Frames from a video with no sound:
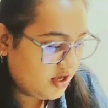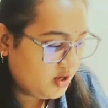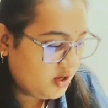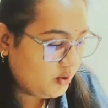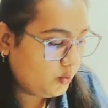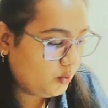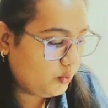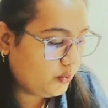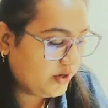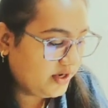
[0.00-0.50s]

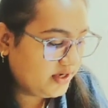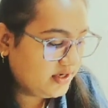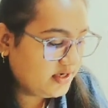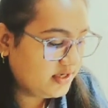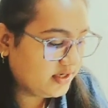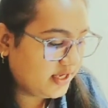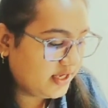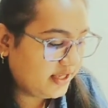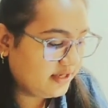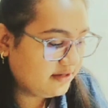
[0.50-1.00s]
Wind
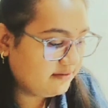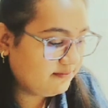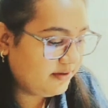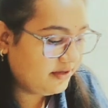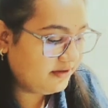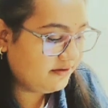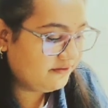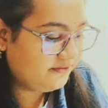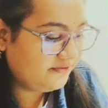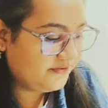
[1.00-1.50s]
can
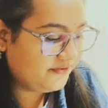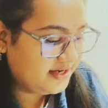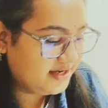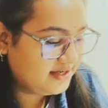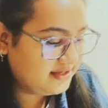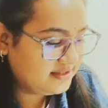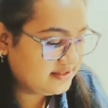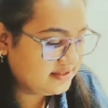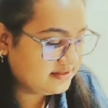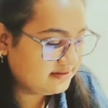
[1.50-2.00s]
be
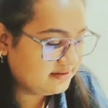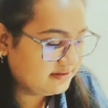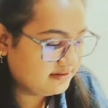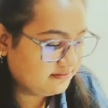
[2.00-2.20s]
felt